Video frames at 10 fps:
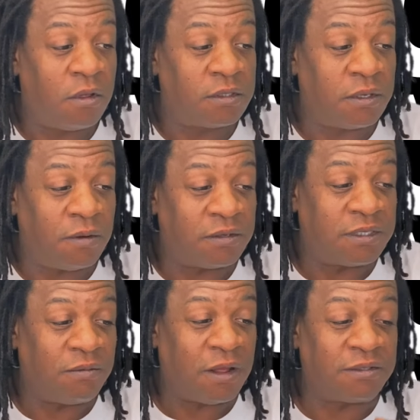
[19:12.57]
See
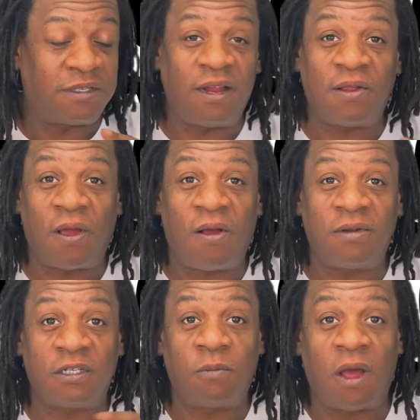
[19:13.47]
what I was telling y'all?
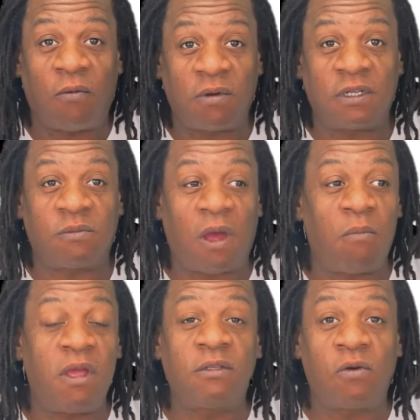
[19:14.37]
This is my
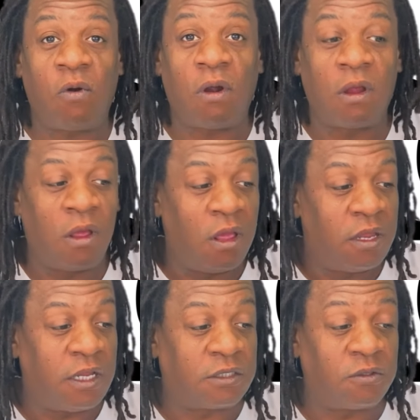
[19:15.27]
mentor.
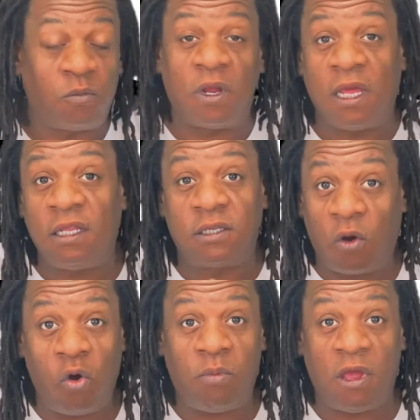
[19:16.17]
This is what he
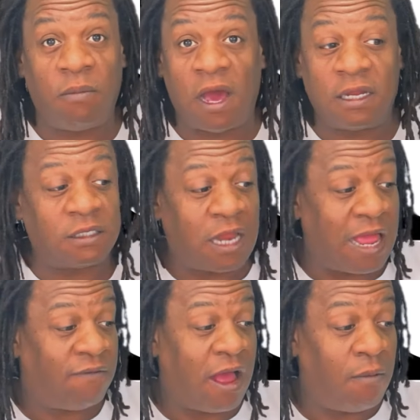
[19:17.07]
told me about his
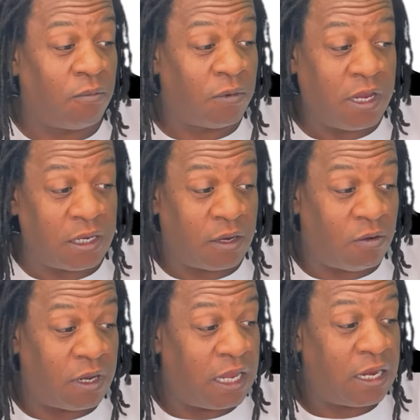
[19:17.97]
life. I'm reading it on
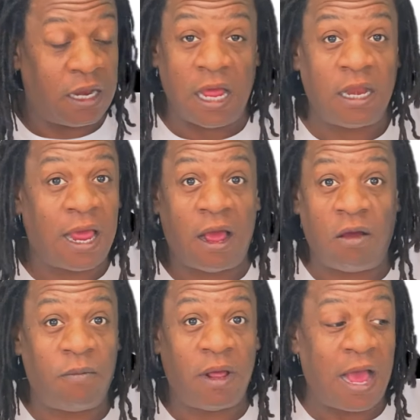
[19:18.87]
the internet now,
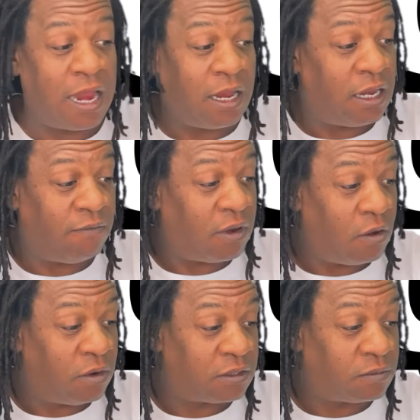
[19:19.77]
but I didn't even
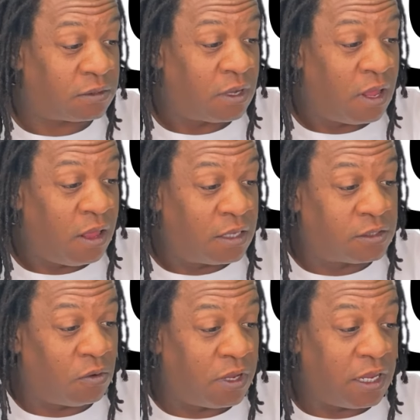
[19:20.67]
know this was.
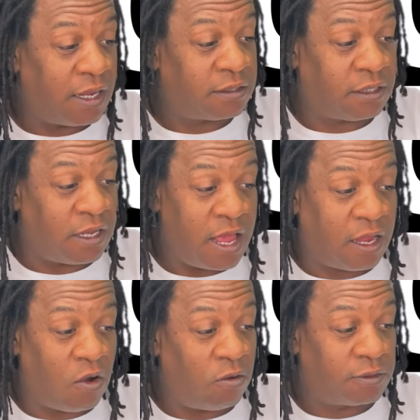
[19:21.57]
So it
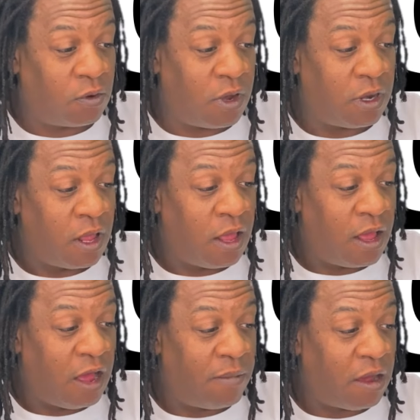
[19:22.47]
goes on
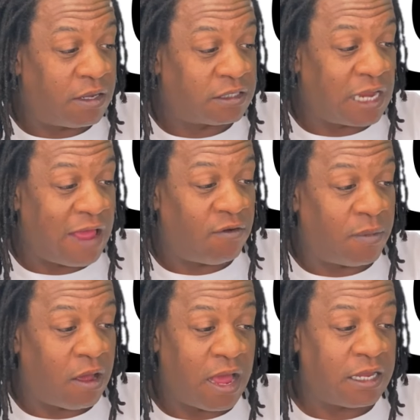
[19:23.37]
about his life,
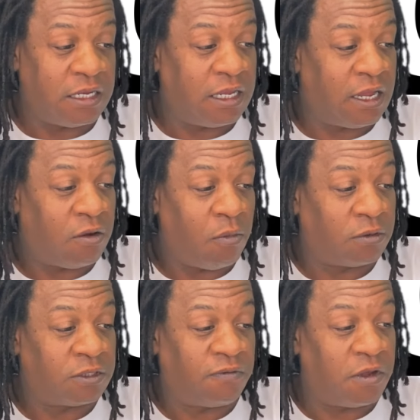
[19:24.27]
about how he did
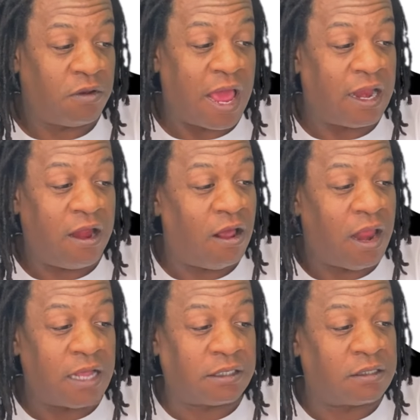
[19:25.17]
commercials for United
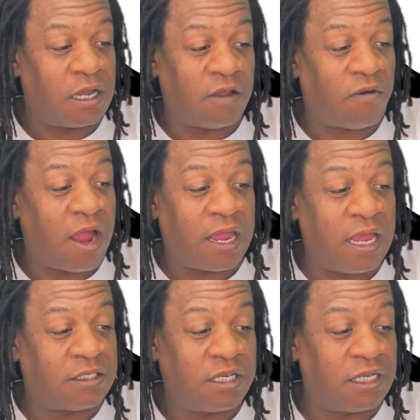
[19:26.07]
Airlines, Kentucky Fried
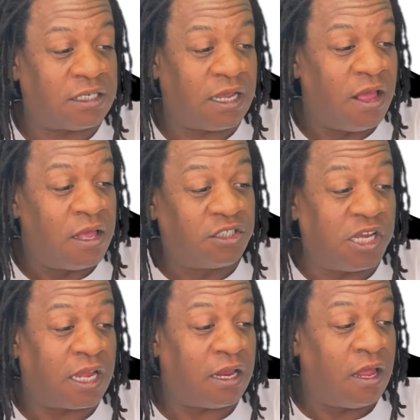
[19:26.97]

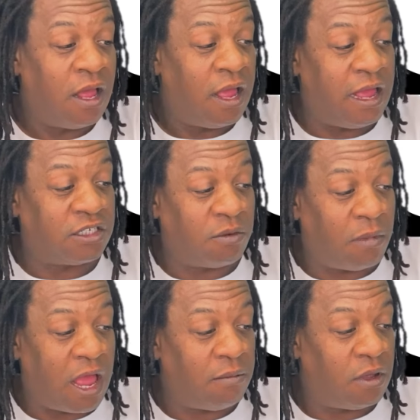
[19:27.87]
Chicken, and
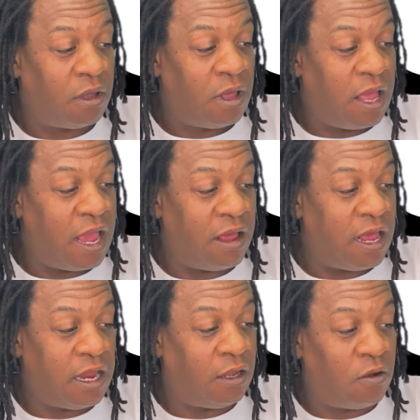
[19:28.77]
Jemima,
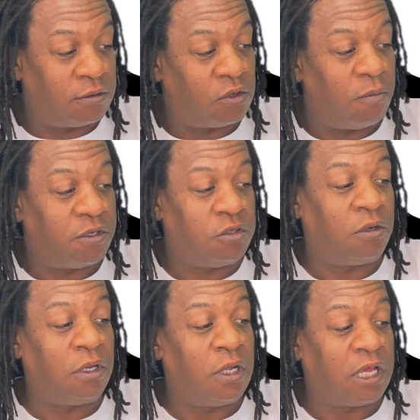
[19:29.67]
and it goes on. But you
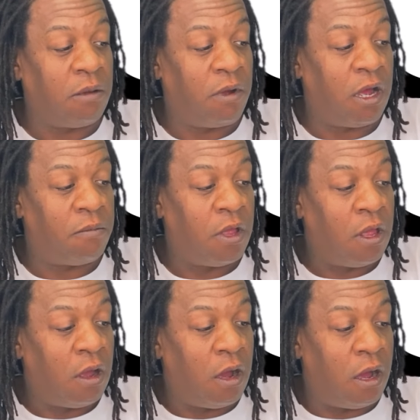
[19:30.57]
can look him up.
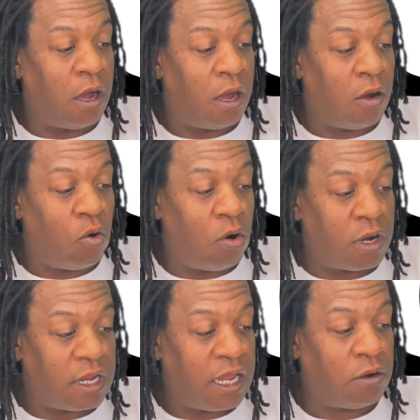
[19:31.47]
On
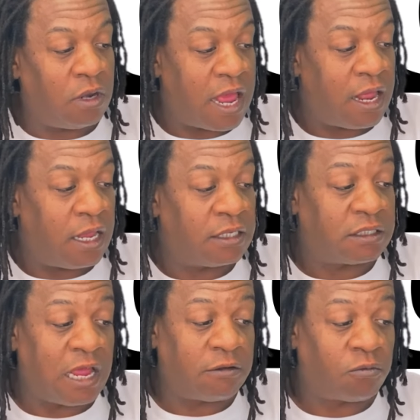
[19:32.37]
the internet, his
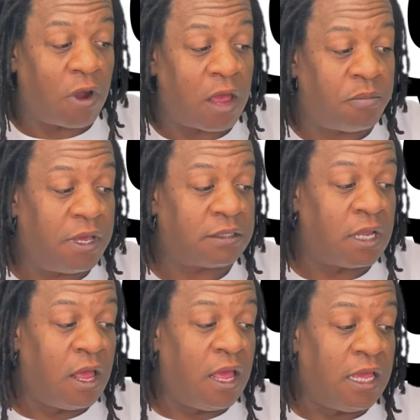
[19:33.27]
name was Ron Pitts.
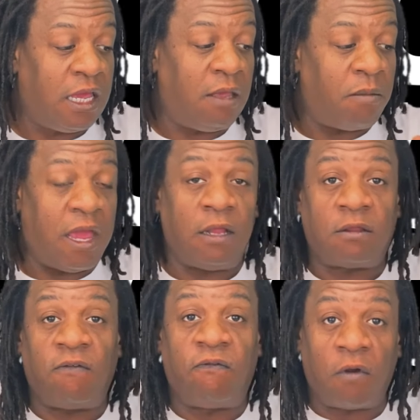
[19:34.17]
He made
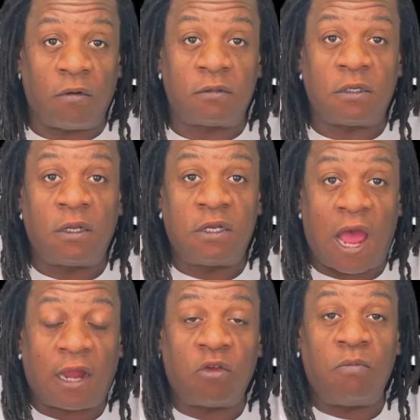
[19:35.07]
the first
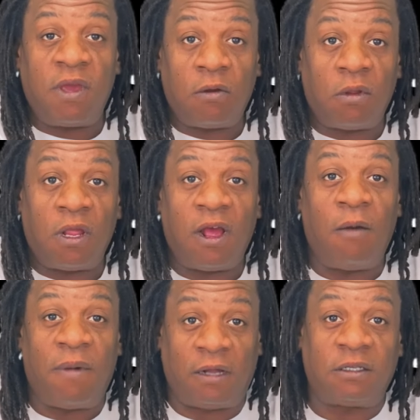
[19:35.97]
documentary
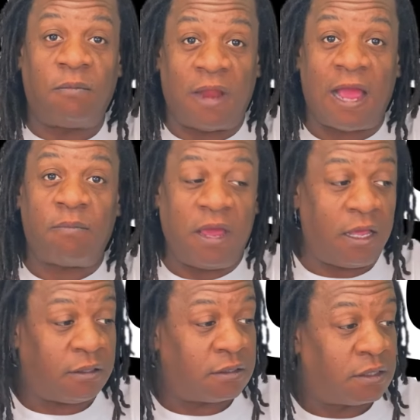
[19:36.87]
about the Black
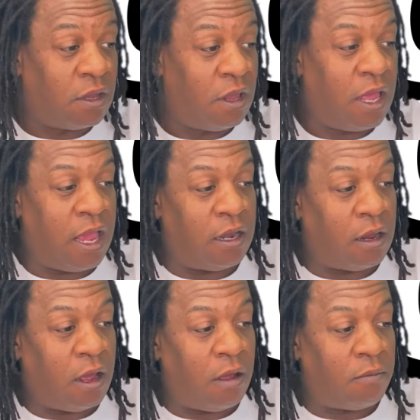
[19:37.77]
Panthers, and
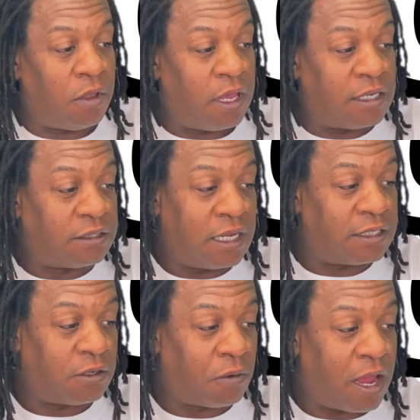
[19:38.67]
it
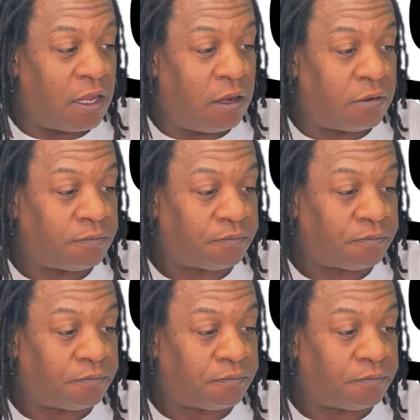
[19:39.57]
says it right here.